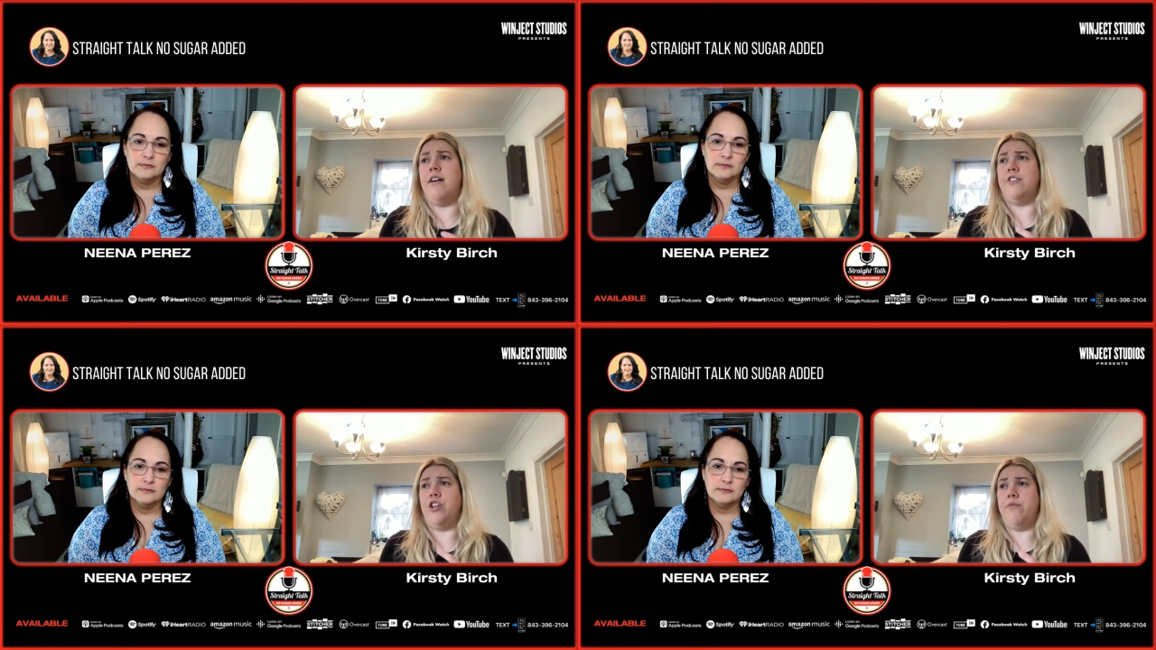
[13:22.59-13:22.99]

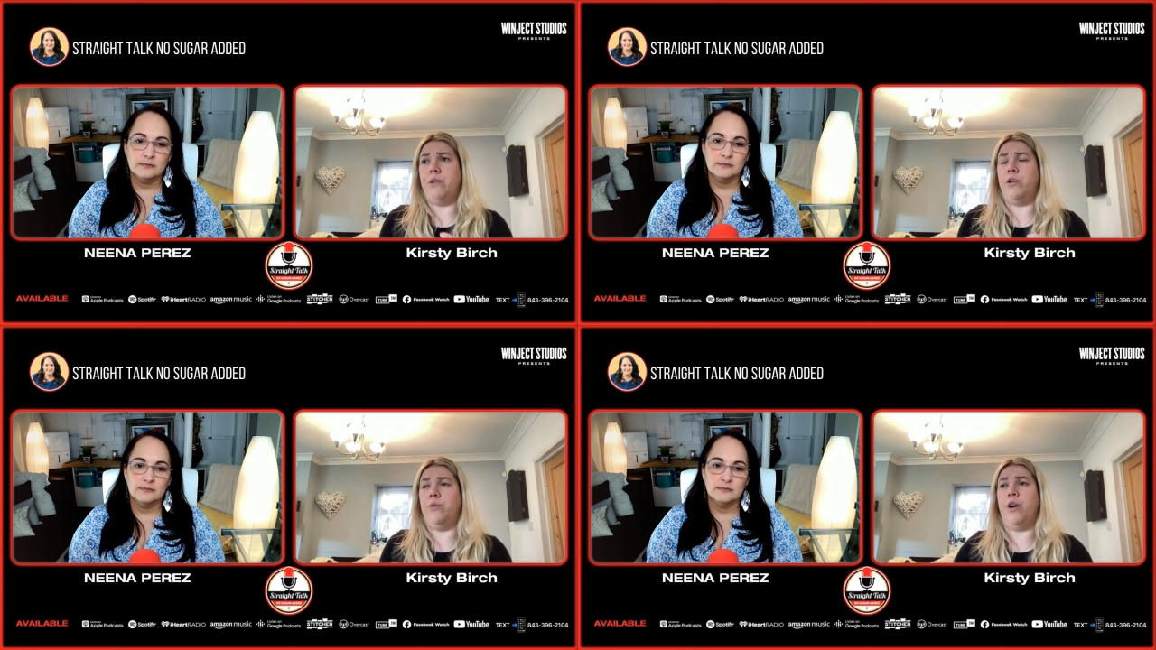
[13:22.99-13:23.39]
Speaker 1: I generally
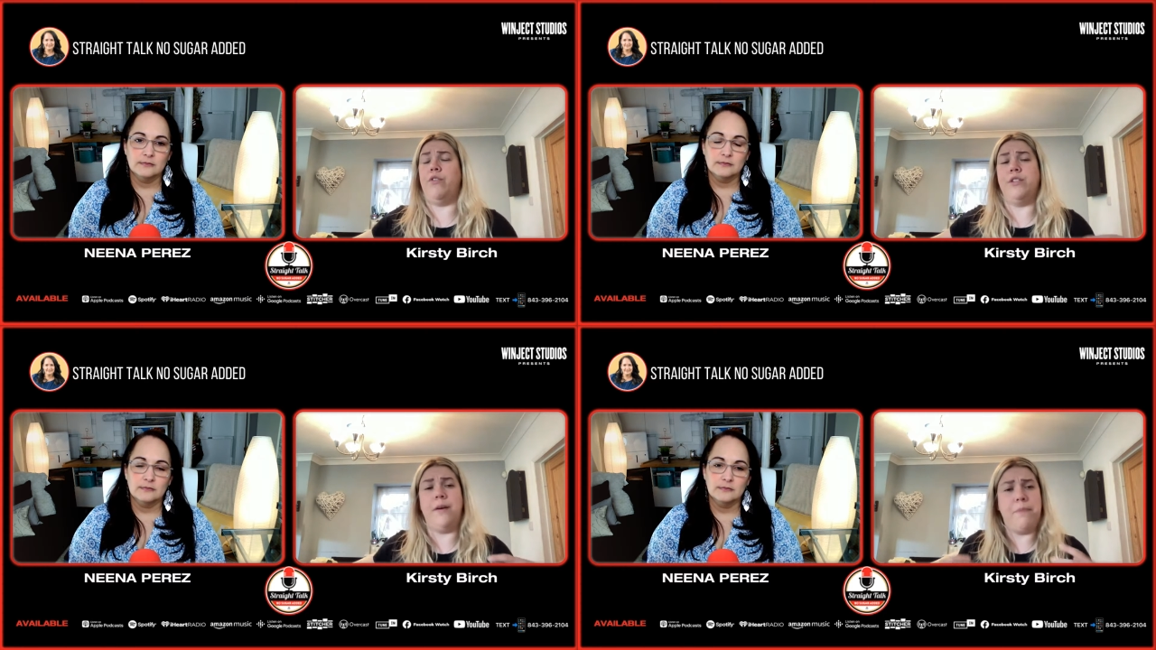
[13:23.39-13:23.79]
want to work
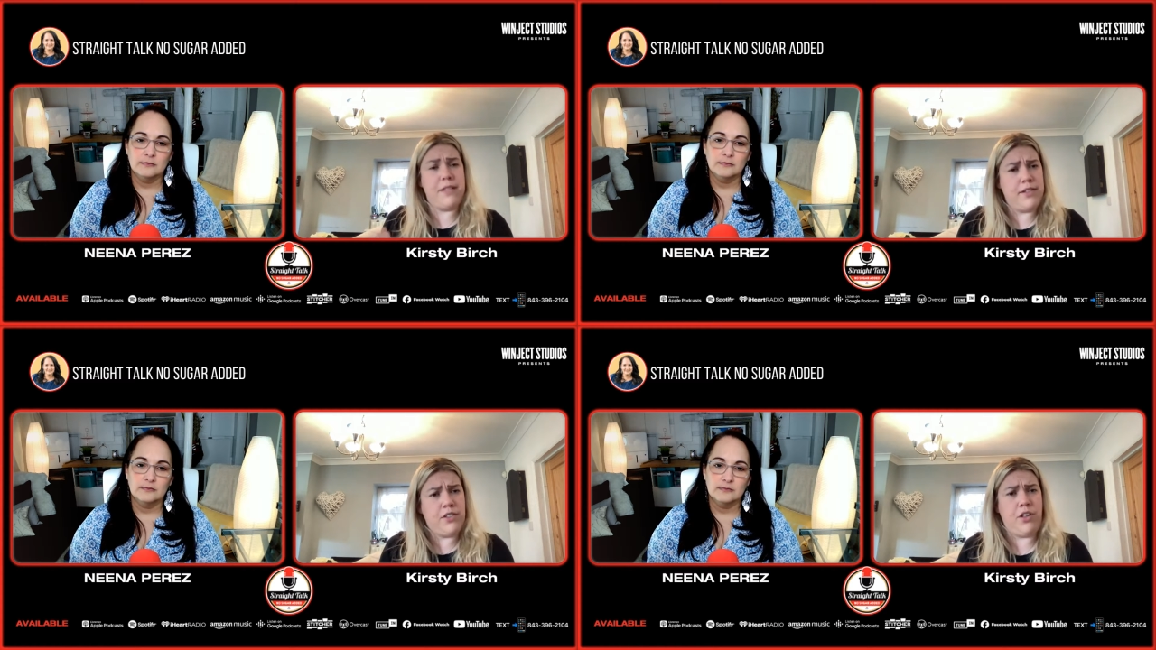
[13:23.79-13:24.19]
because they're
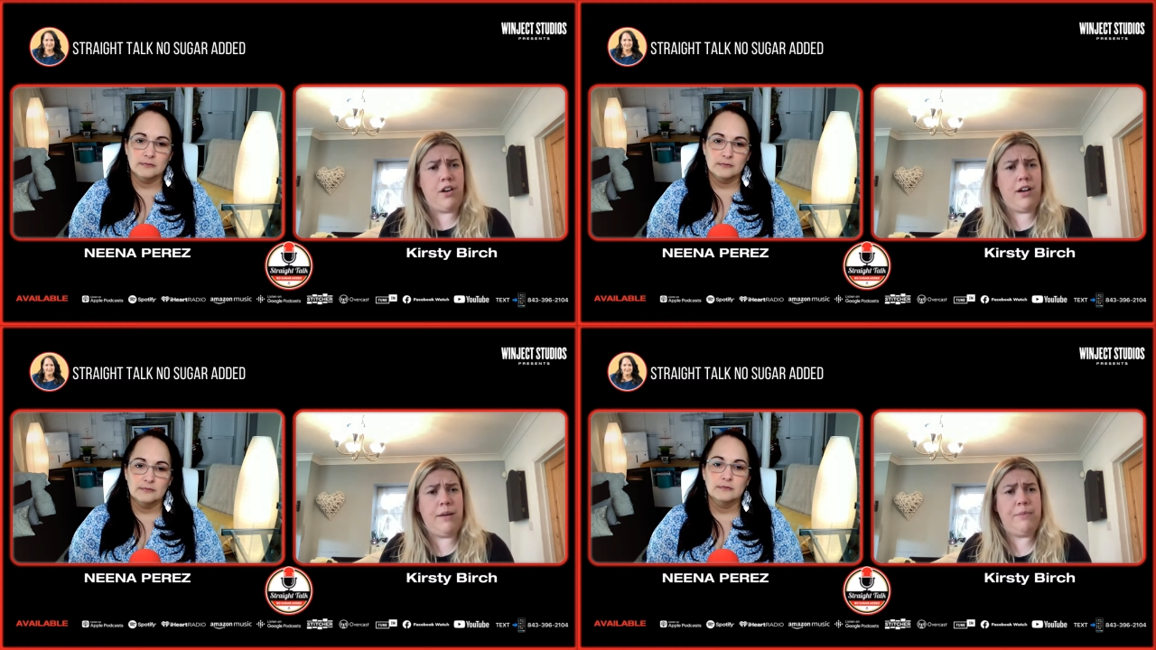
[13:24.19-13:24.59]
business
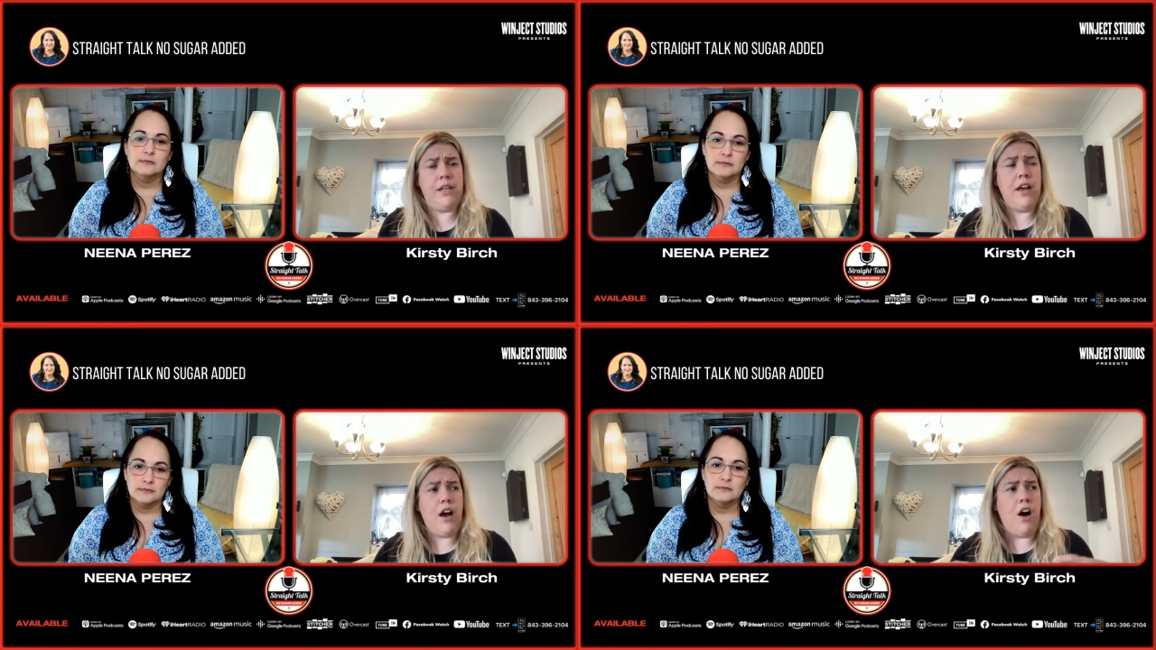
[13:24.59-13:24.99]
startups
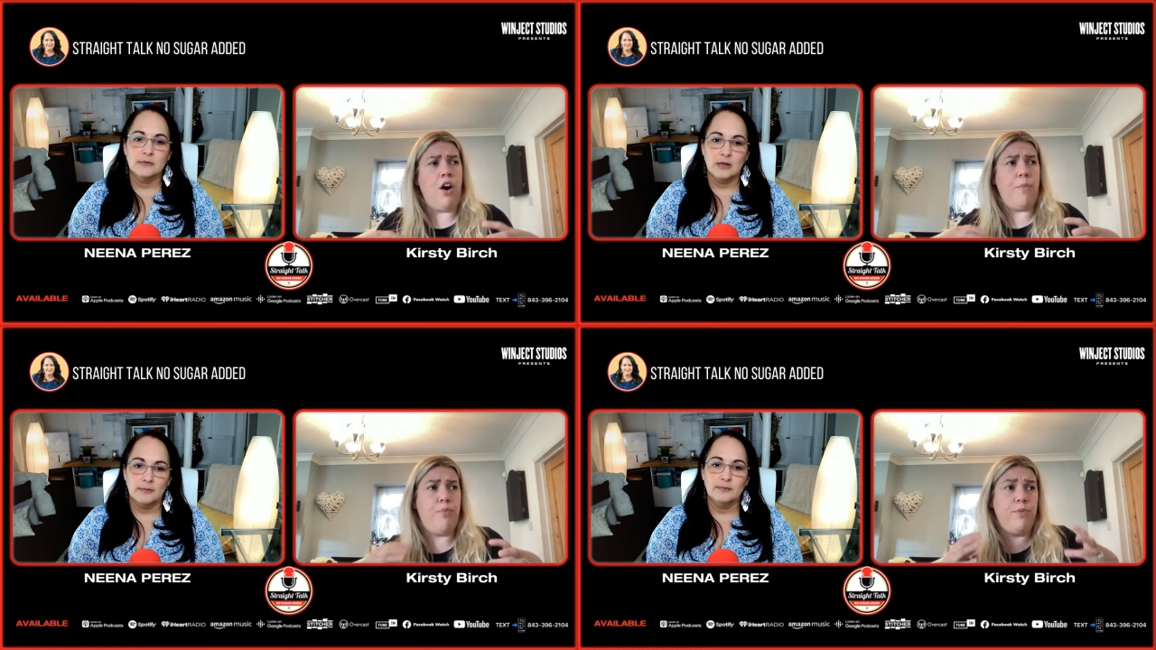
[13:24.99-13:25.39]
are, yeah.